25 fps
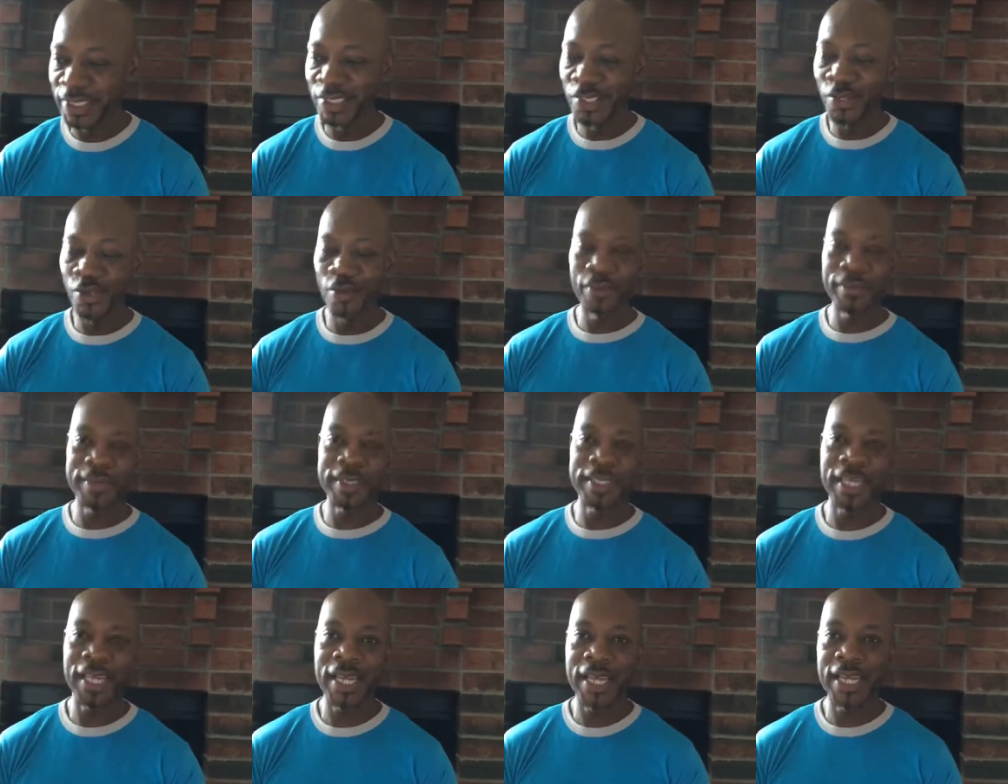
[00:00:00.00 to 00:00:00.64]
You know what
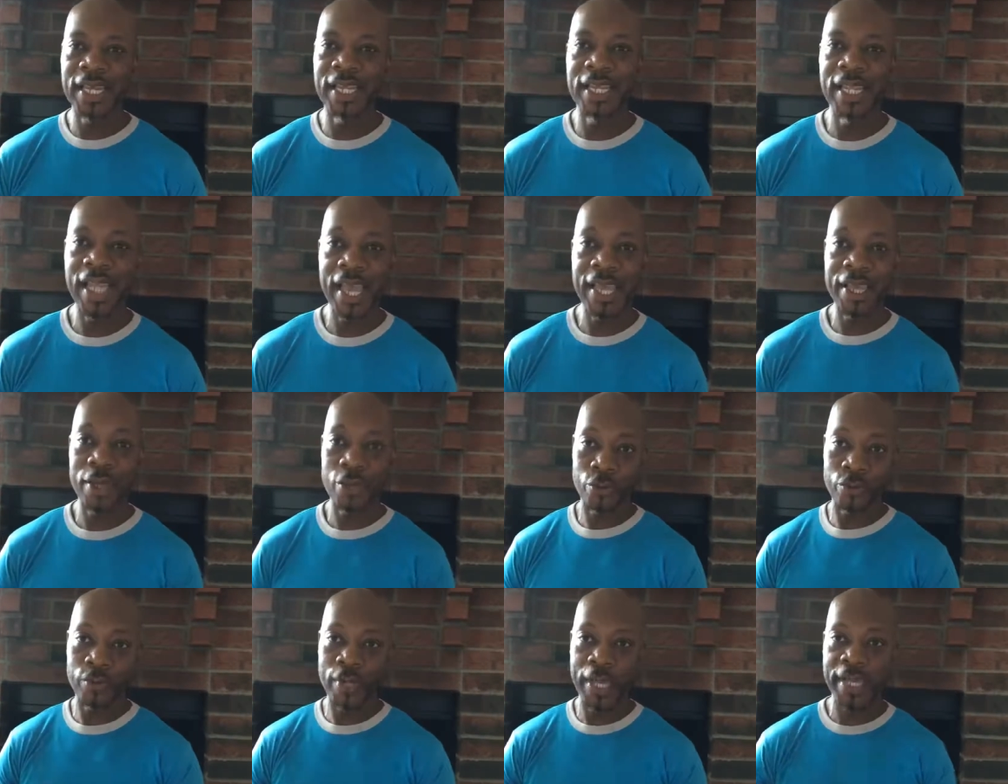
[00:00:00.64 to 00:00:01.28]
I'm saying? And
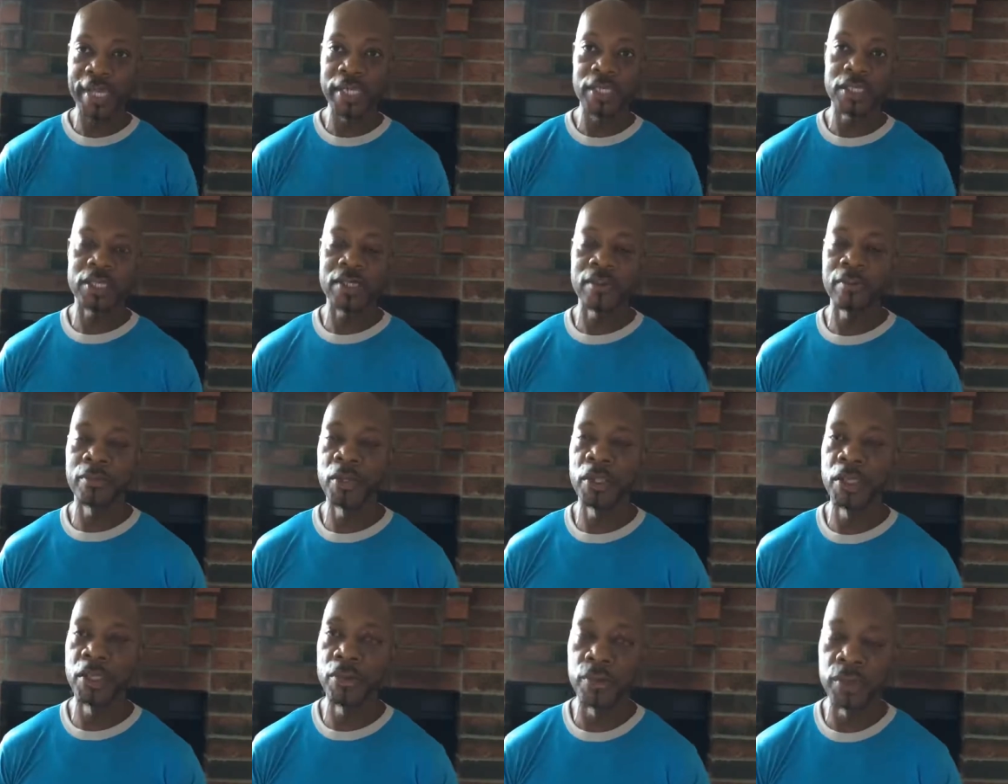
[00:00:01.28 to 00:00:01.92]
they created
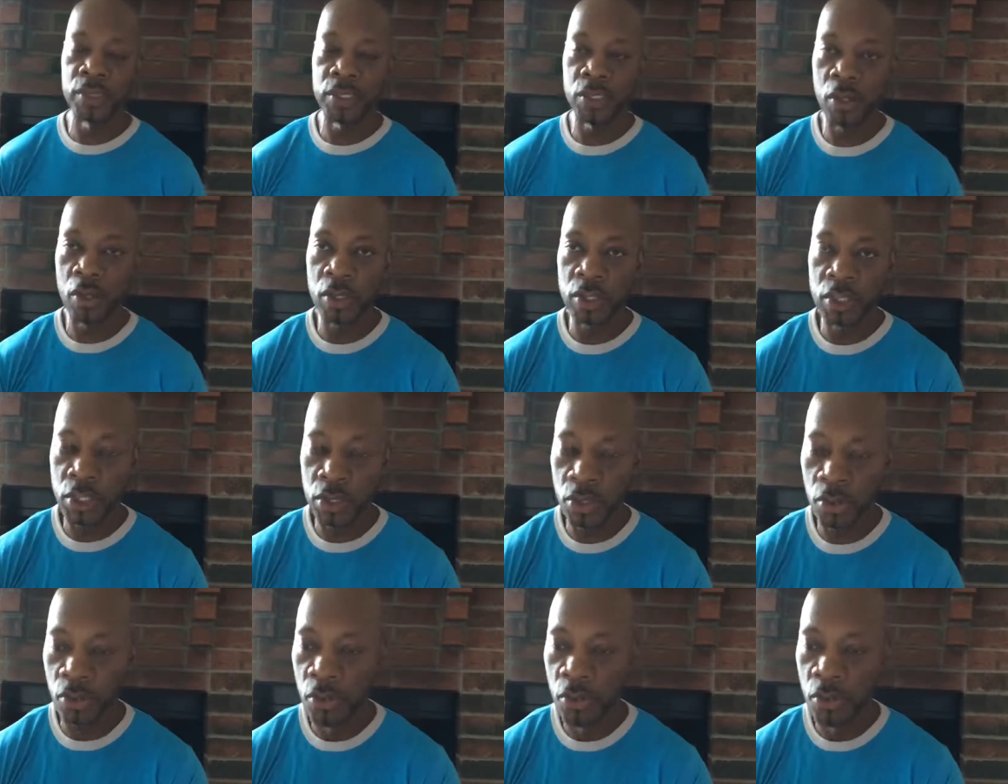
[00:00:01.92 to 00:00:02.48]
some good results.